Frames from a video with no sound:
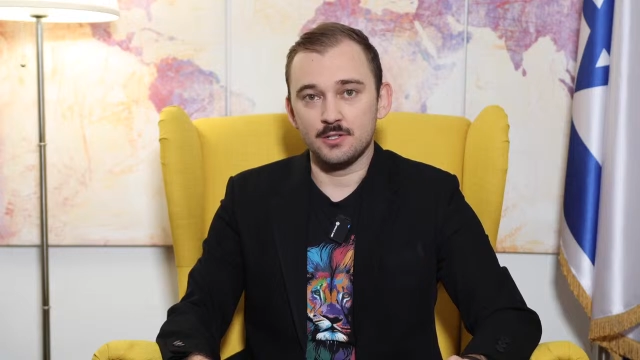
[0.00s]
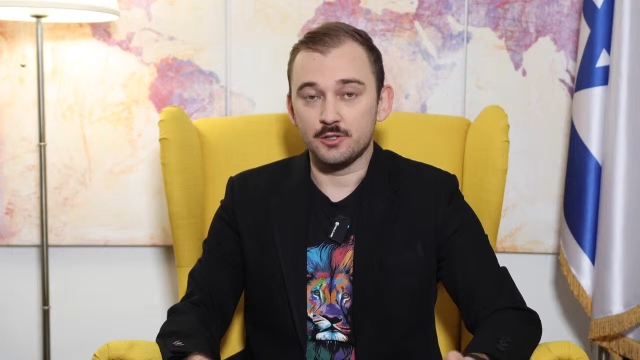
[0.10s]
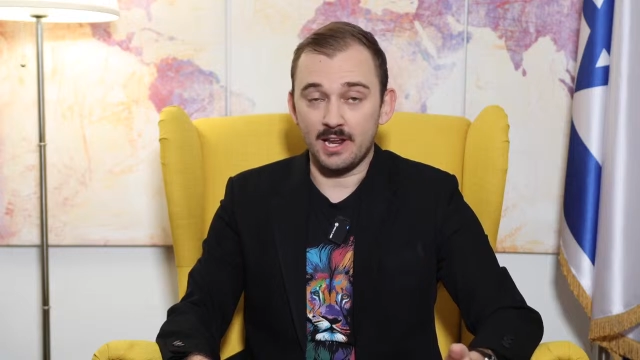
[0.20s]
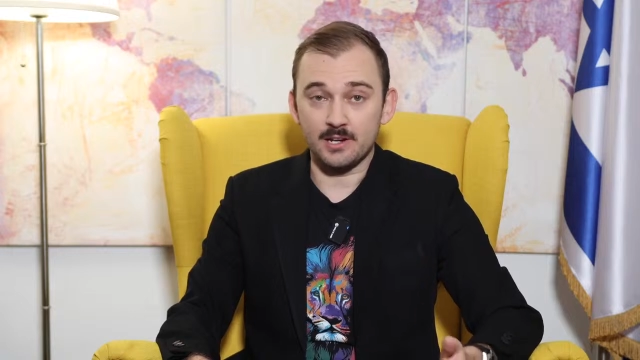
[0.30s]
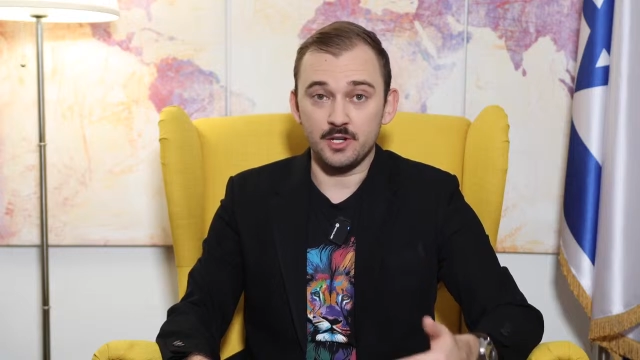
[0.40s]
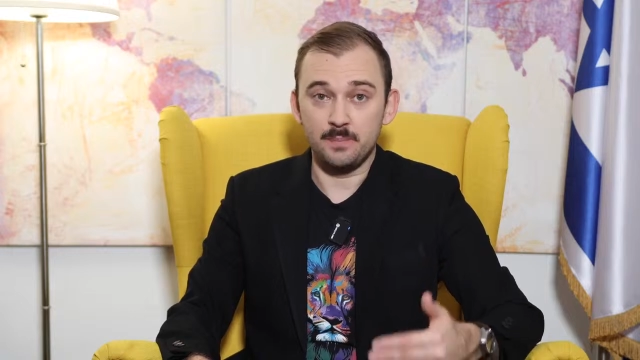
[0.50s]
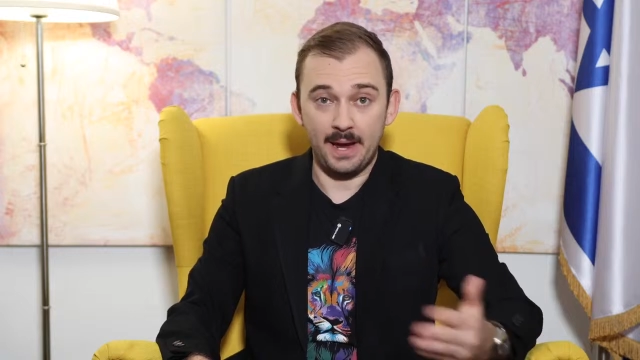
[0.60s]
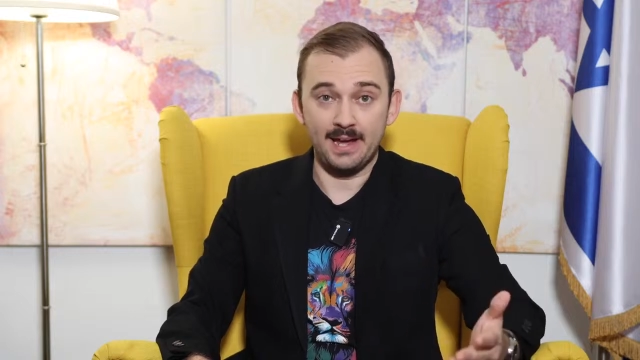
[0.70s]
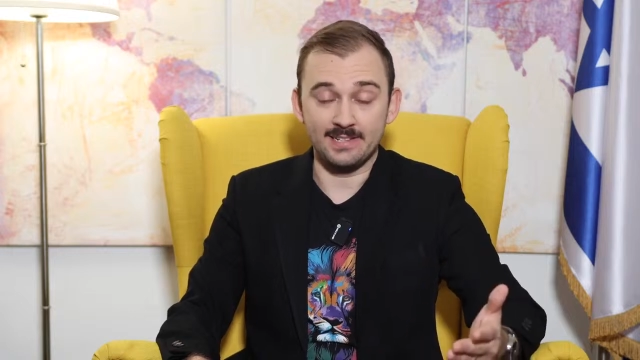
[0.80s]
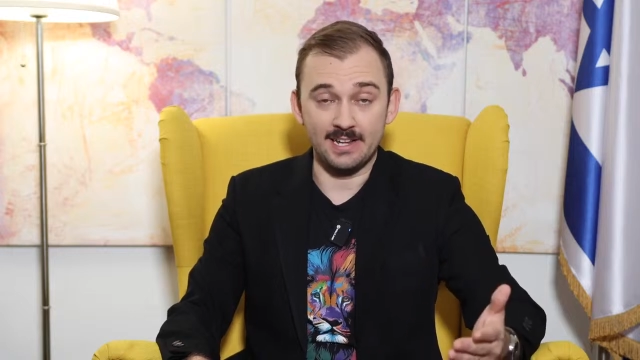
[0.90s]
should actually
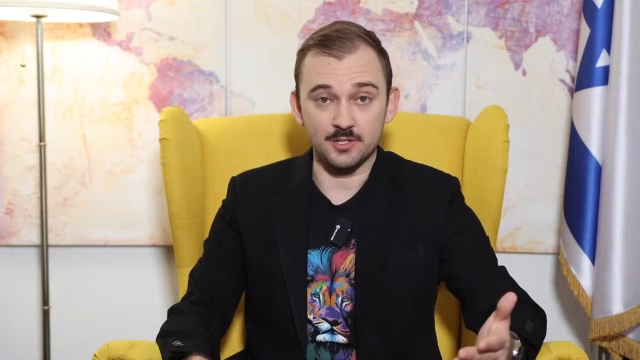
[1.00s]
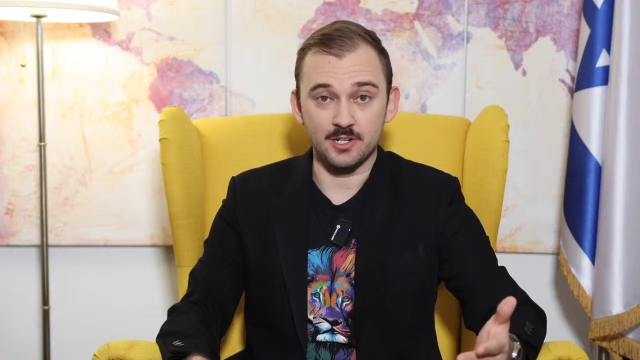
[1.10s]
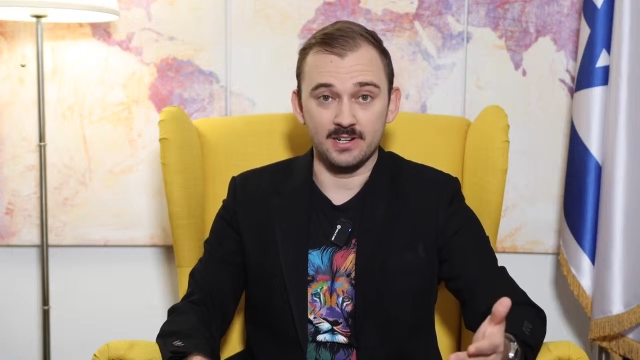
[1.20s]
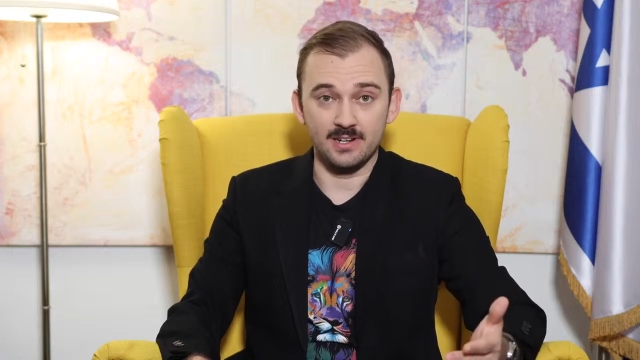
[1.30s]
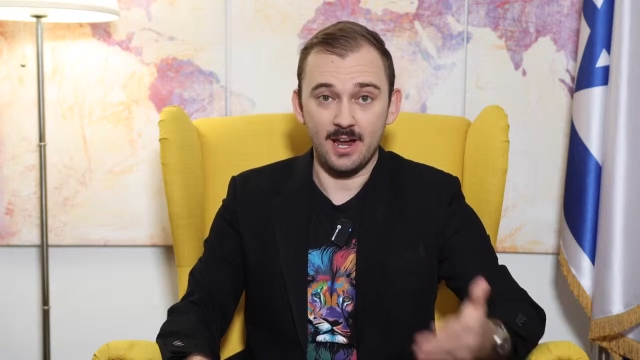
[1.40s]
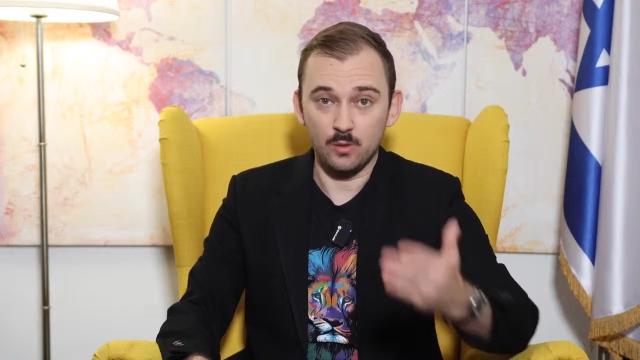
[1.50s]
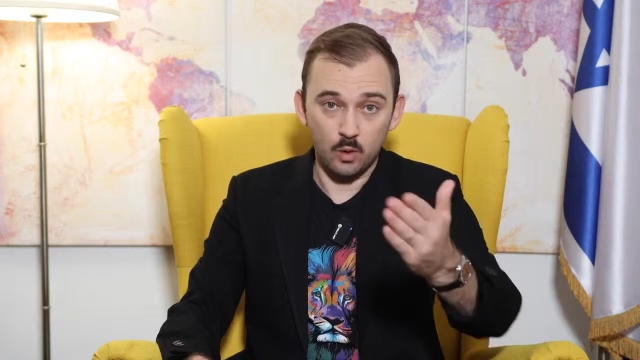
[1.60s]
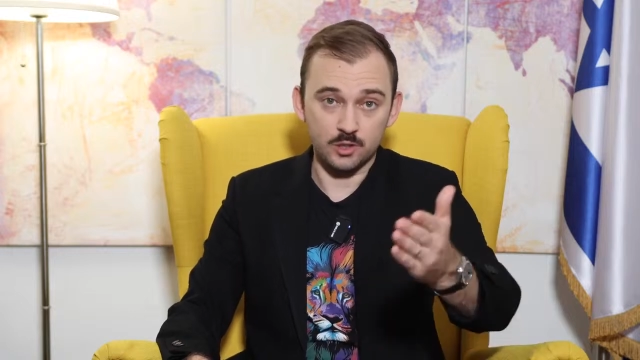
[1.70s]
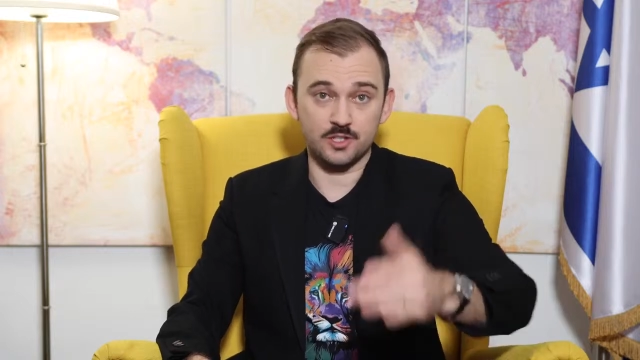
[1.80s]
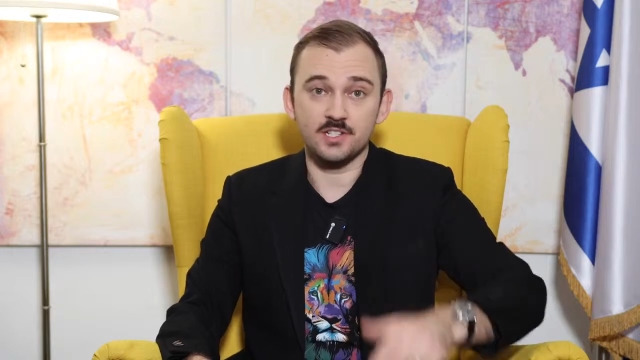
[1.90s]
pay attention and
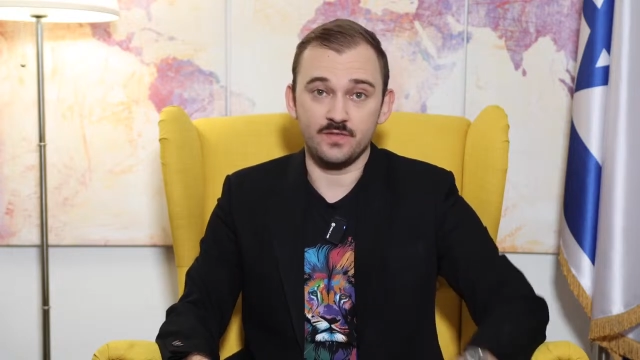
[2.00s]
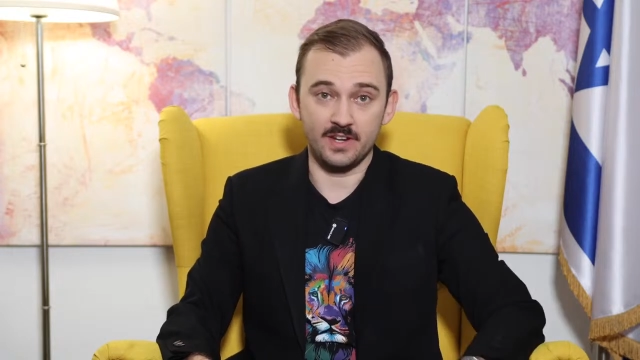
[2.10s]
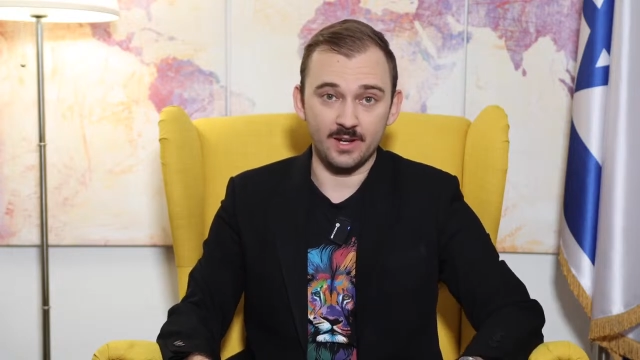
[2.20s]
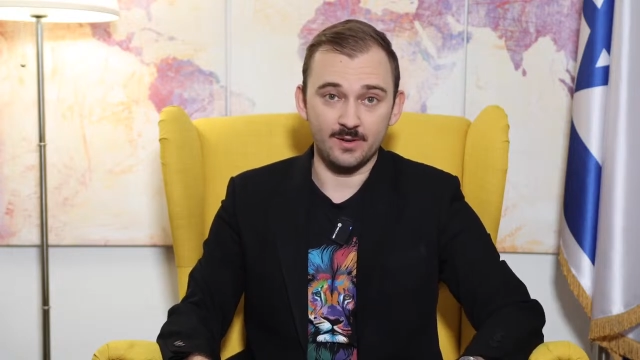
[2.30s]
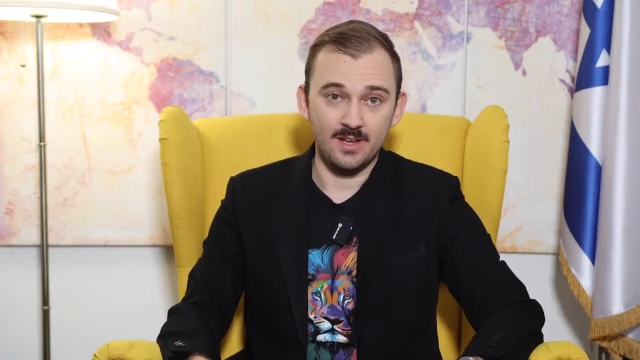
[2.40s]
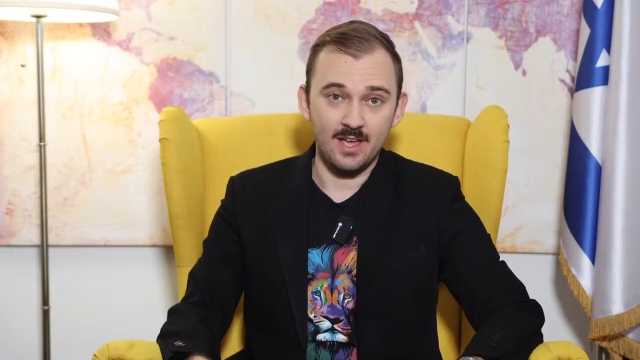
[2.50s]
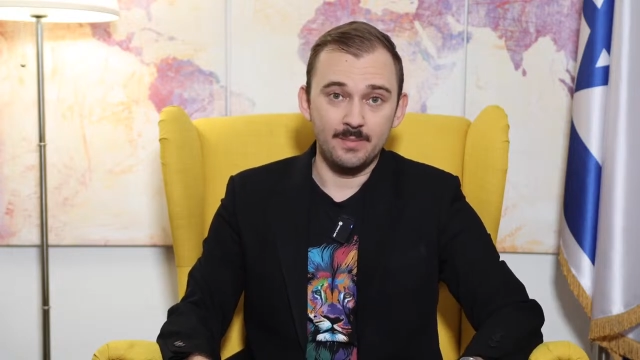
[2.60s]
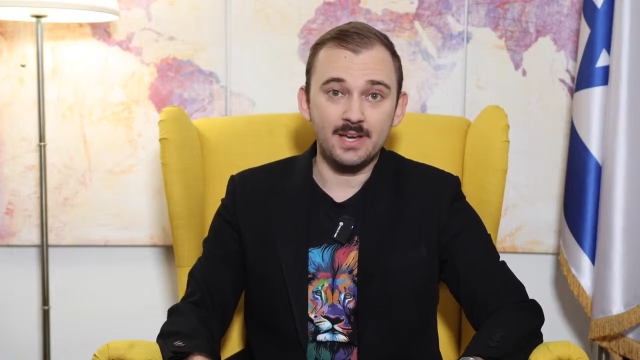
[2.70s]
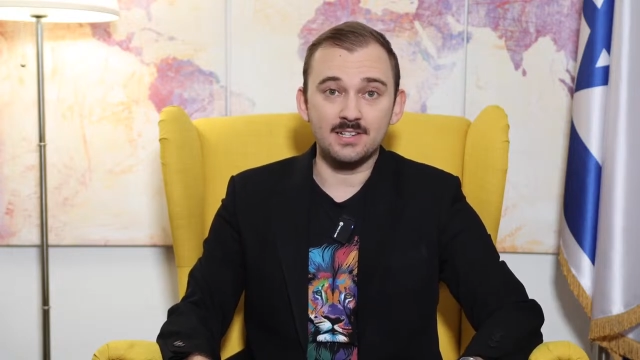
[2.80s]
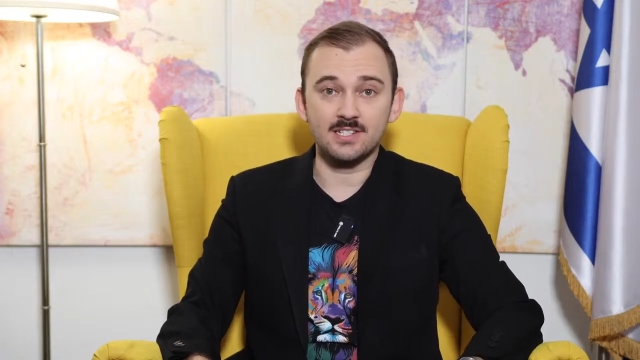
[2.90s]
watch this video.
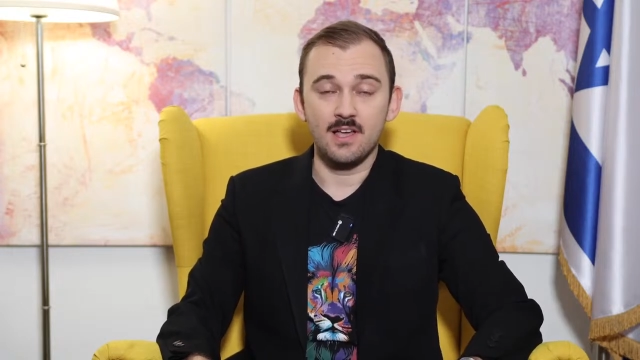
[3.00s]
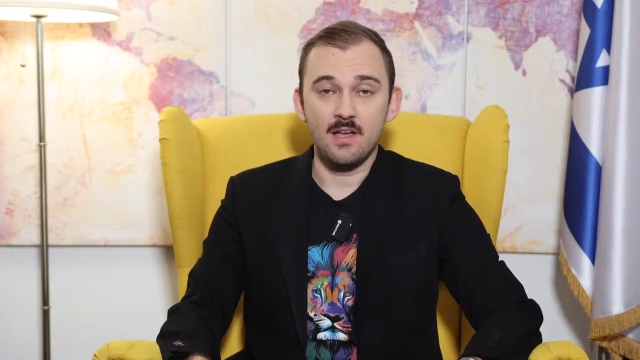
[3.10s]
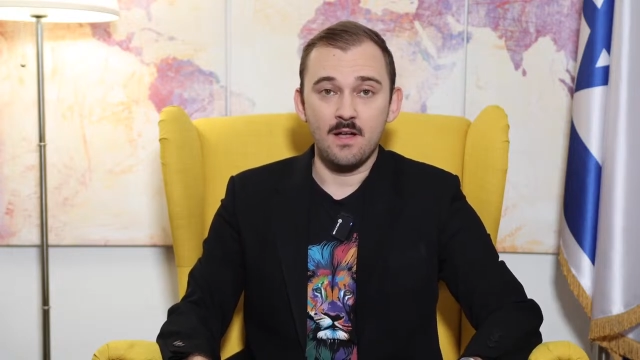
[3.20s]
Because